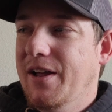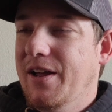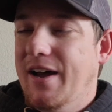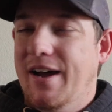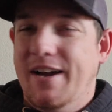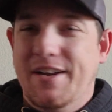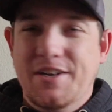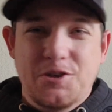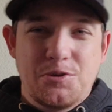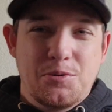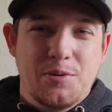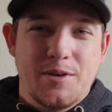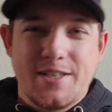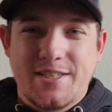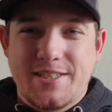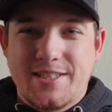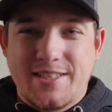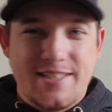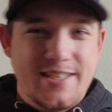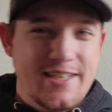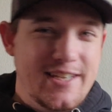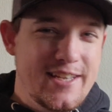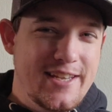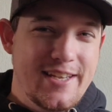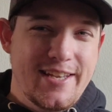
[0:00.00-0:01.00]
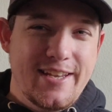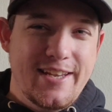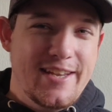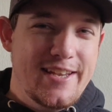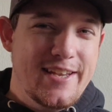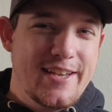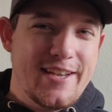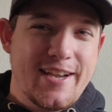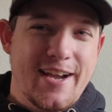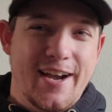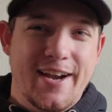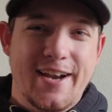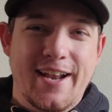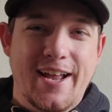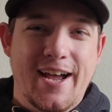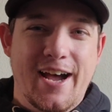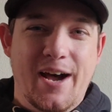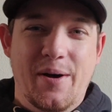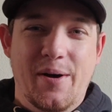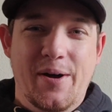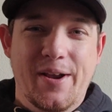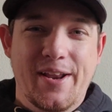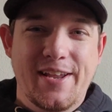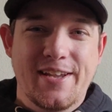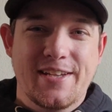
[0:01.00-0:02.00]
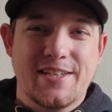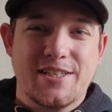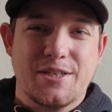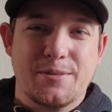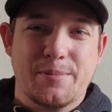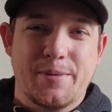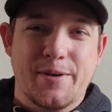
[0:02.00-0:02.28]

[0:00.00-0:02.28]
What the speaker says: I just want to see kind of how it is.